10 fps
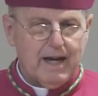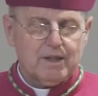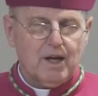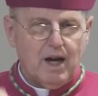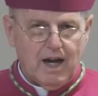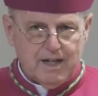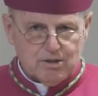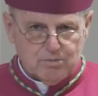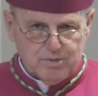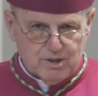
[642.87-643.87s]
and the
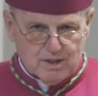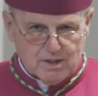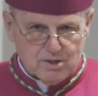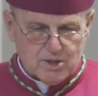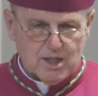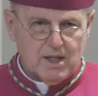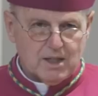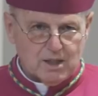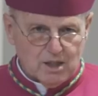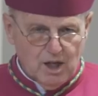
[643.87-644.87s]
higher beings
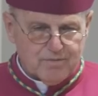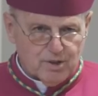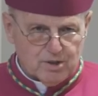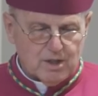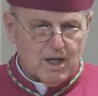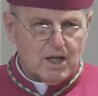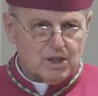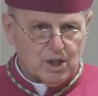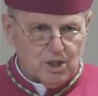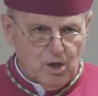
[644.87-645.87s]
govern
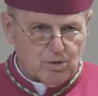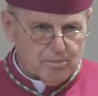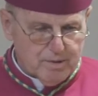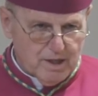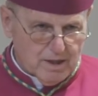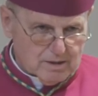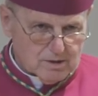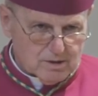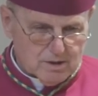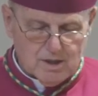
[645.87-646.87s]
the lower
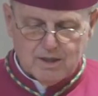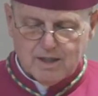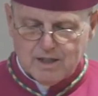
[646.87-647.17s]
beings.